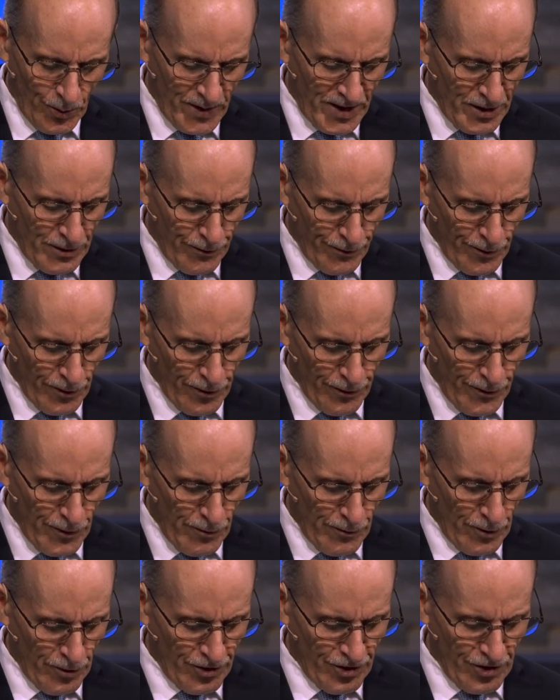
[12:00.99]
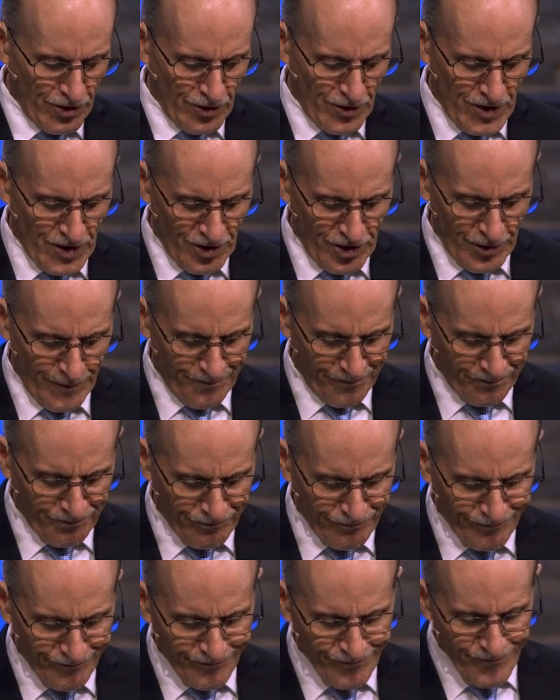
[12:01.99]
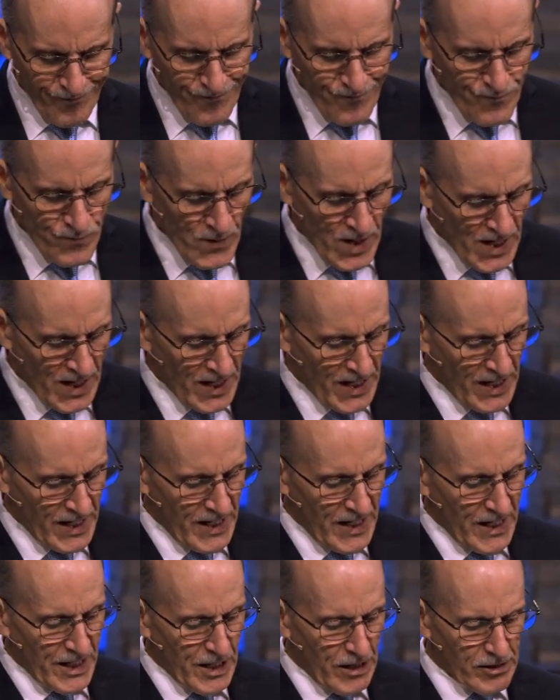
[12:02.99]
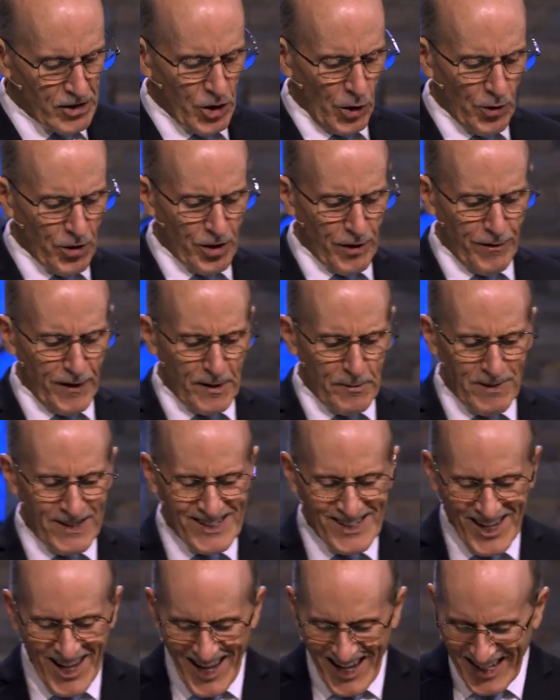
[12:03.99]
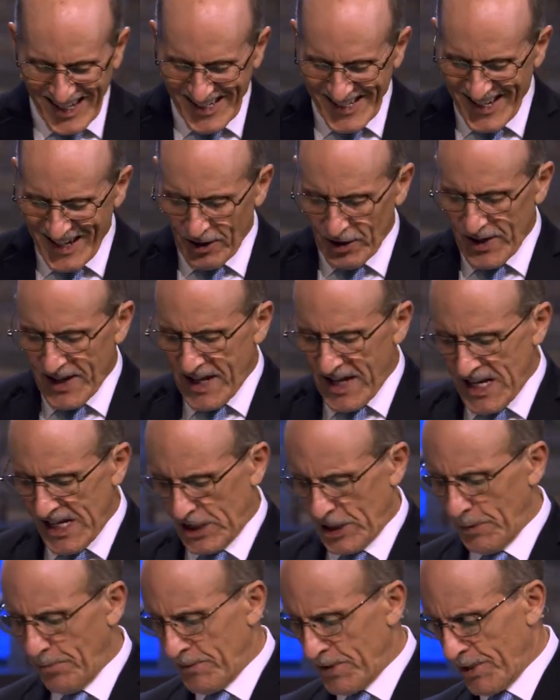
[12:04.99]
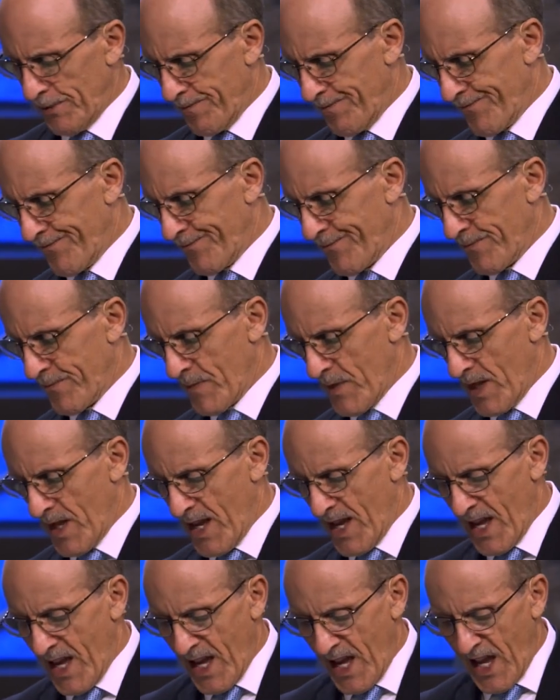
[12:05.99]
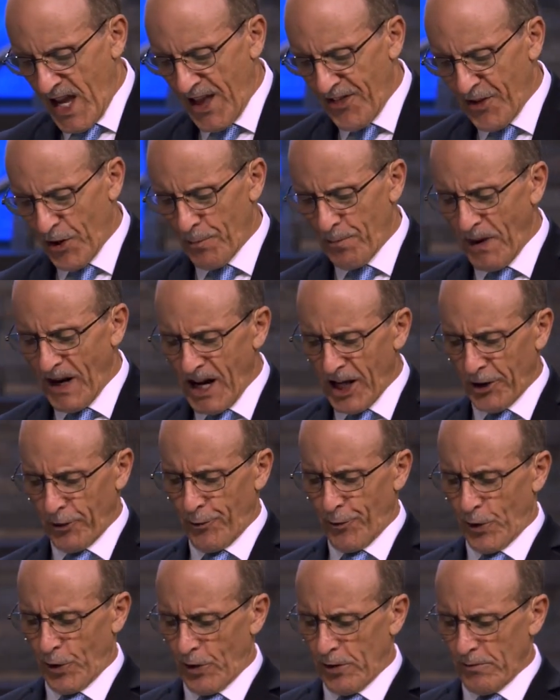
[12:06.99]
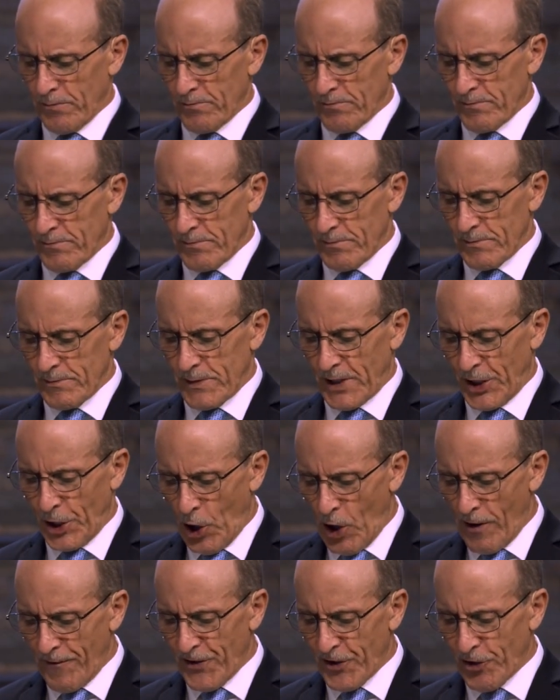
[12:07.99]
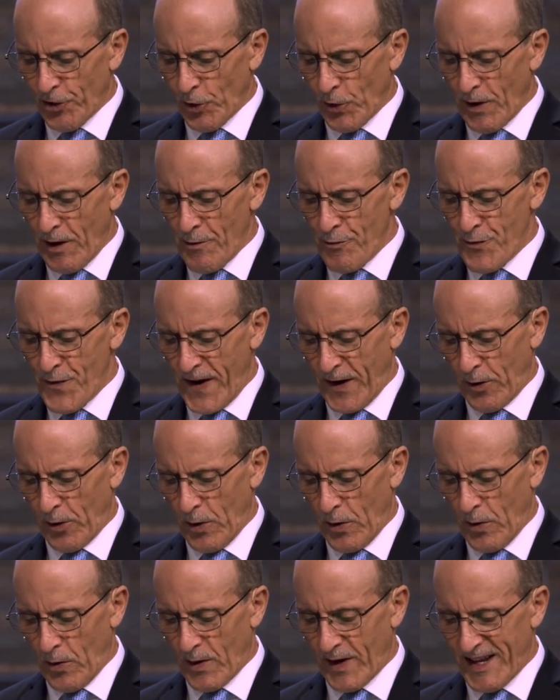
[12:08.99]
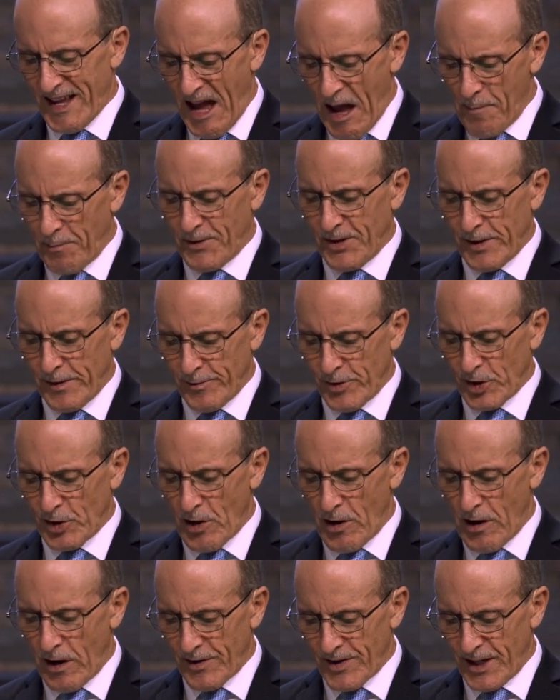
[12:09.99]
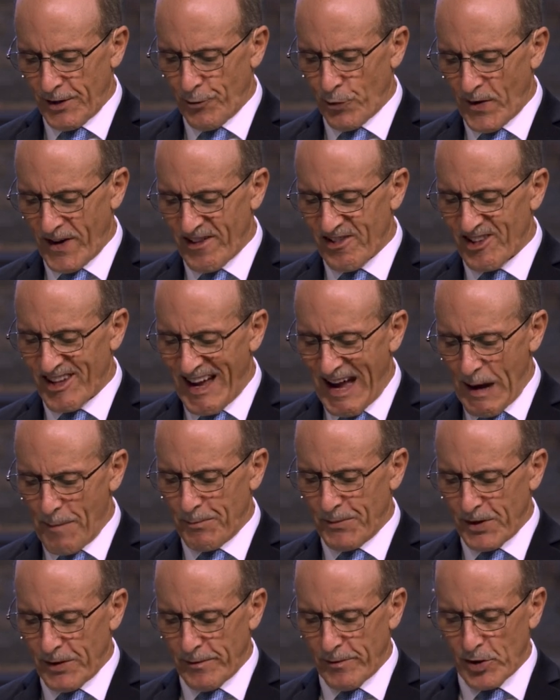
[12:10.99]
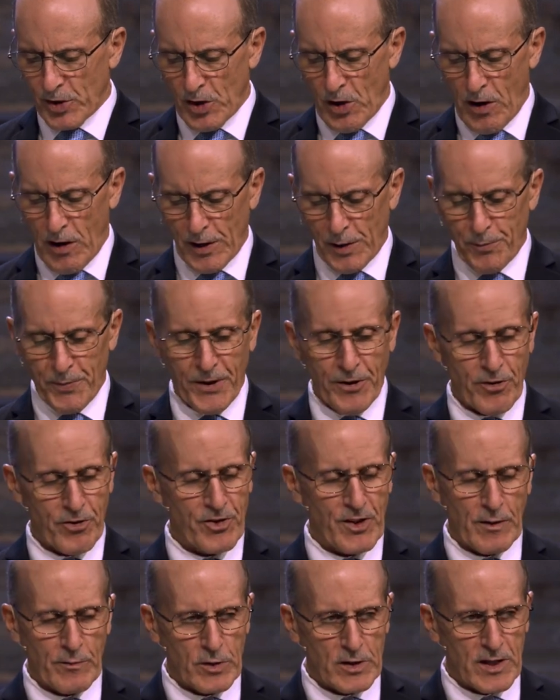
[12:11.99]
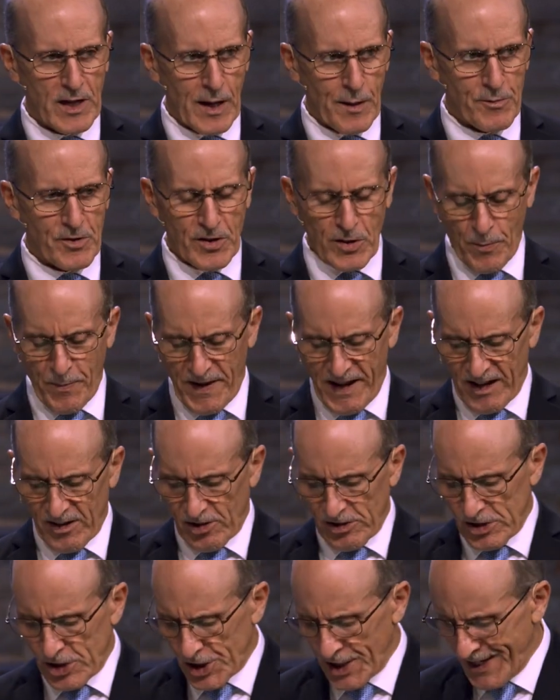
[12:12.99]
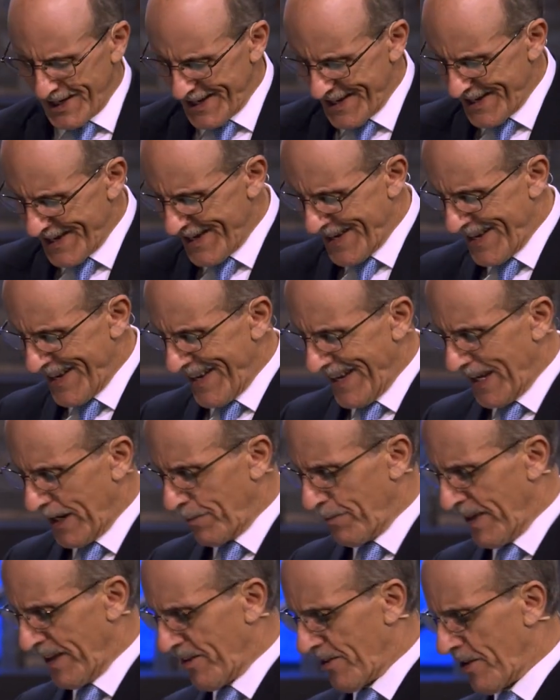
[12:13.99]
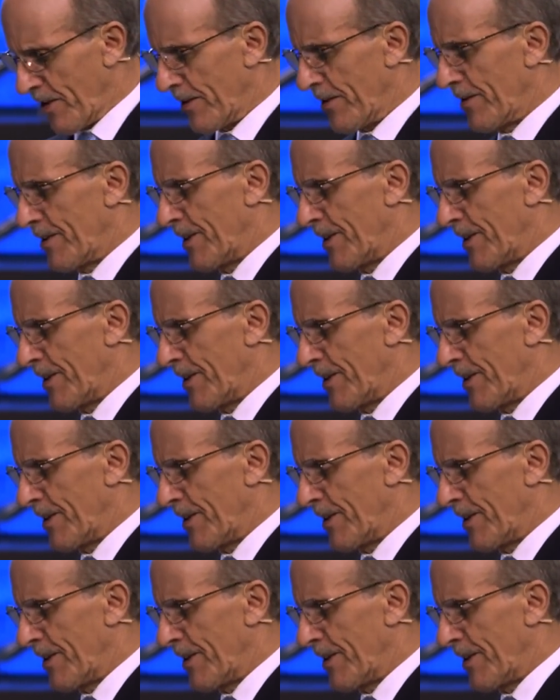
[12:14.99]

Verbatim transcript: to read the first few verses of this. Now Joseph had been taken down to Egypt, and there Potiphar, an officer of Pharaoh, captain of the guard, that phrase captain of the guard appears several times in the passage. It makes it,